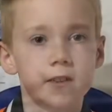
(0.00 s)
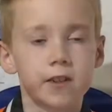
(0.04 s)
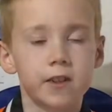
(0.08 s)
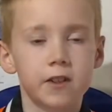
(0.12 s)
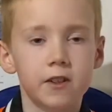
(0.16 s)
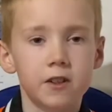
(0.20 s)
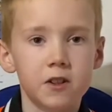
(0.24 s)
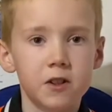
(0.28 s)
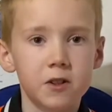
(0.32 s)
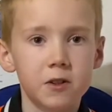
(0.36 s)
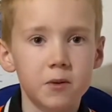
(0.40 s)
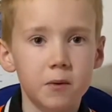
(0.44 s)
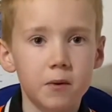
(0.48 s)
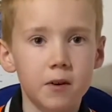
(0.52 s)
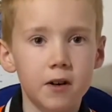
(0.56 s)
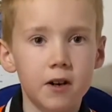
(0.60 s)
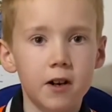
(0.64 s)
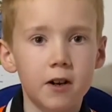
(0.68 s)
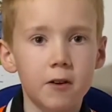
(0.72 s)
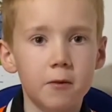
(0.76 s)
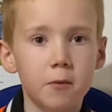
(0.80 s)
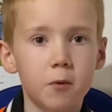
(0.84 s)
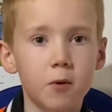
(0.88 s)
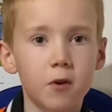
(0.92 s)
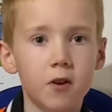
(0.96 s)
You were
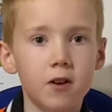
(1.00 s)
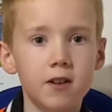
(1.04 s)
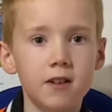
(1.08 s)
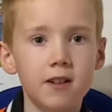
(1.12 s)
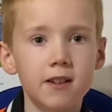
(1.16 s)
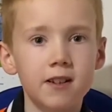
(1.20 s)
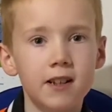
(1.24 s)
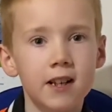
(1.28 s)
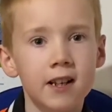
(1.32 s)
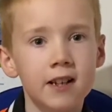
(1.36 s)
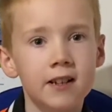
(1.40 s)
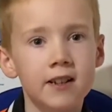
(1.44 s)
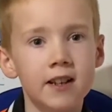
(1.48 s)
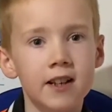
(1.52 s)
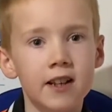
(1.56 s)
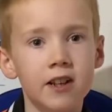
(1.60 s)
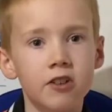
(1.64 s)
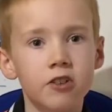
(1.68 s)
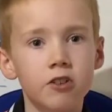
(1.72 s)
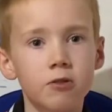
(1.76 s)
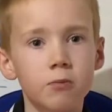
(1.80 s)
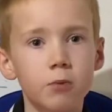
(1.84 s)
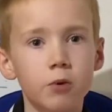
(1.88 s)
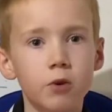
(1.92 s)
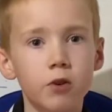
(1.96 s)
awarded a
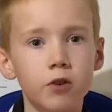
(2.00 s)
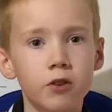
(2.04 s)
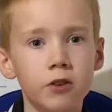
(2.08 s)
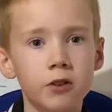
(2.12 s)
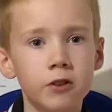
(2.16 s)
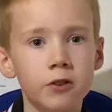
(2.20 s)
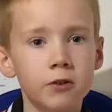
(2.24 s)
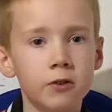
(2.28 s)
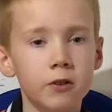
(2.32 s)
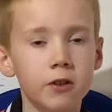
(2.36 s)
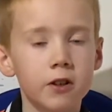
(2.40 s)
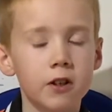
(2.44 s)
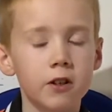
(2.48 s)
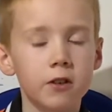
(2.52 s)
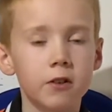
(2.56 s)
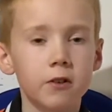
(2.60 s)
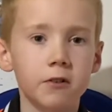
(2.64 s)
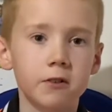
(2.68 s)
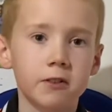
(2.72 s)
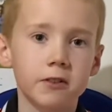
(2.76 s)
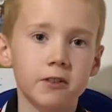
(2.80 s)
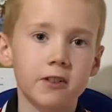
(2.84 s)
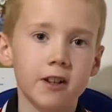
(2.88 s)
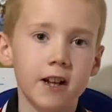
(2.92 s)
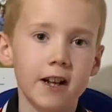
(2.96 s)
testimonial
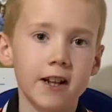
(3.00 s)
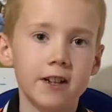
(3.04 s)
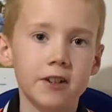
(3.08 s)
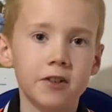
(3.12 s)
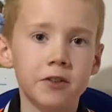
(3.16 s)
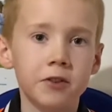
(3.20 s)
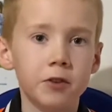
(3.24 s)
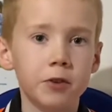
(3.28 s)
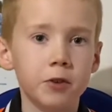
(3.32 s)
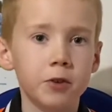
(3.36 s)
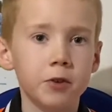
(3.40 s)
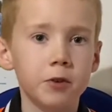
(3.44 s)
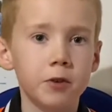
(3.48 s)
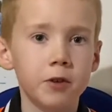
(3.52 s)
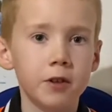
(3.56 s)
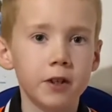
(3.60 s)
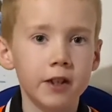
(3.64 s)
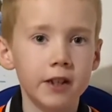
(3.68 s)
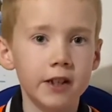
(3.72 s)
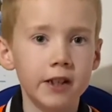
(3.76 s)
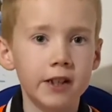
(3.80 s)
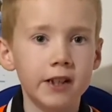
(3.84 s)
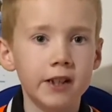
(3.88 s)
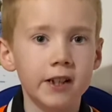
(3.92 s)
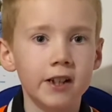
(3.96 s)
alongside Hugh
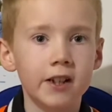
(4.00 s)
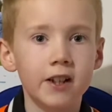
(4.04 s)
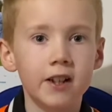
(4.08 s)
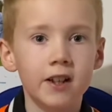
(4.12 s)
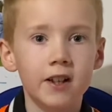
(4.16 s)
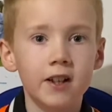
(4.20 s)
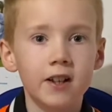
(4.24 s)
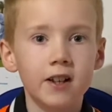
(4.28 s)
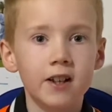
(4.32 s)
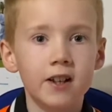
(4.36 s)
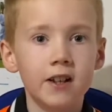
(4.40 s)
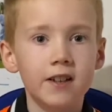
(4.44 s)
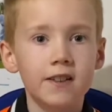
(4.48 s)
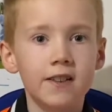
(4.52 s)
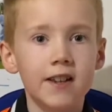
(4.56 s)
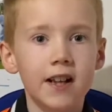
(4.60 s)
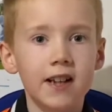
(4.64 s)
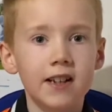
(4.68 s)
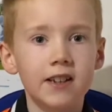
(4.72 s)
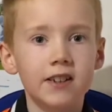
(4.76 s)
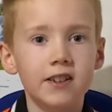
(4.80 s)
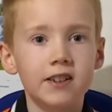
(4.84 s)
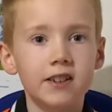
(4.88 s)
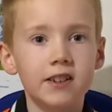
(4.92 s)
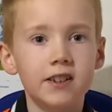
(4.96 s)
Hay in
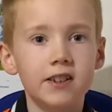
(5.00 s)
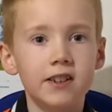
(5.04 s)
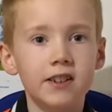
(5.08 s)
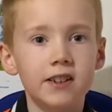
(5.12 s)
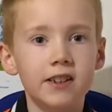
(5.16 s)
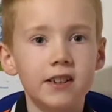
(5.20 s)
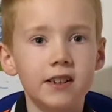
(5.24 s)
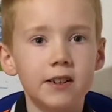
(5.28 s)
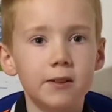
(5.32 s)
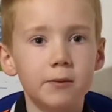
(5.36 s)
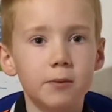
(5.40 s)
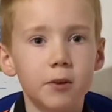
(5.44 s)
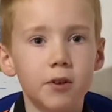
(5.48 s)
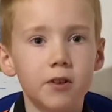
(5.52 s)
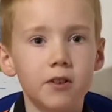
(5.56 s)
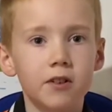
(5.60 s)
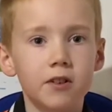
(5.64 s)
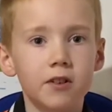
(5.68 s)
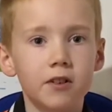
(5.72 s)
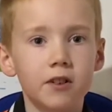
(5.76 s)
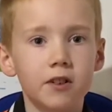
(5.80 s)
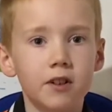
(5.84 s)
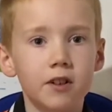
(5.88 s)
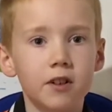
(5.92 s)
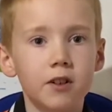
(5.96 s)
1981.
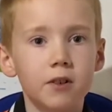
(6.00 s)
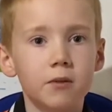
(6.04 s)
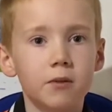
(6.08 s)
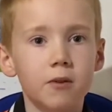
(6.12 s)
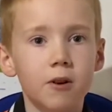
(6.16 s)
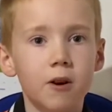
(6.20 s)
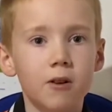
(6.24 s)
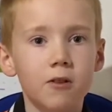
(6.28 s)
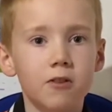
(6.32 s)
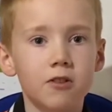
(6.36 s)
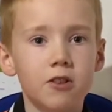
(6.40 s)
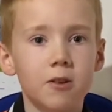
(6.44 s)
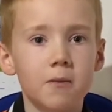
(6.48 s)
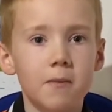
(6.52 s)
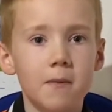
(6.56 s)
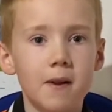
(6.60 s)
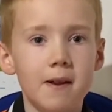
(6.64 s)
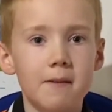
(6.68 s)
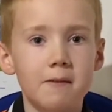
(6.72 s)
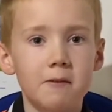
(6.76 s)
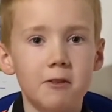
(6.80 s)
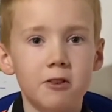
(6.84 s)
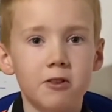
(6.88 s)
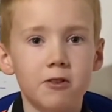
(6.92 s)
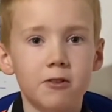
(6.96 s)
What was your
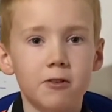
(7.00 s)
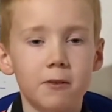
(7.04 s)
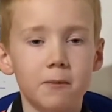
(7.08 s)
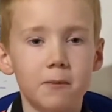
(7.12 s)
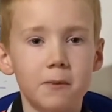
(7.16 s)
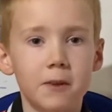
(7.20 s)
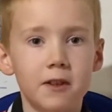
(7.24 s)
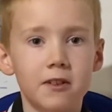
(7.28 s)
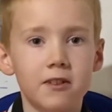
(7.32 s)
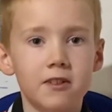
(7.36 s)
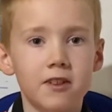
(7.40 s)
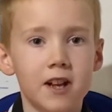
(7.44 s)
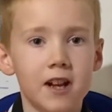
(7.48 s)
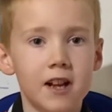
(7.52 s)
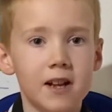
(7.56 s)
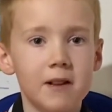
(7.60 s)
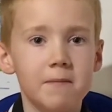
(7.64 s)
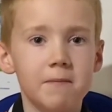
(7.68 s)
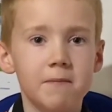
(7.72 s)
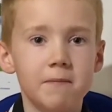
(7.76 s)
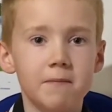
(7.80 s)
memories from this time?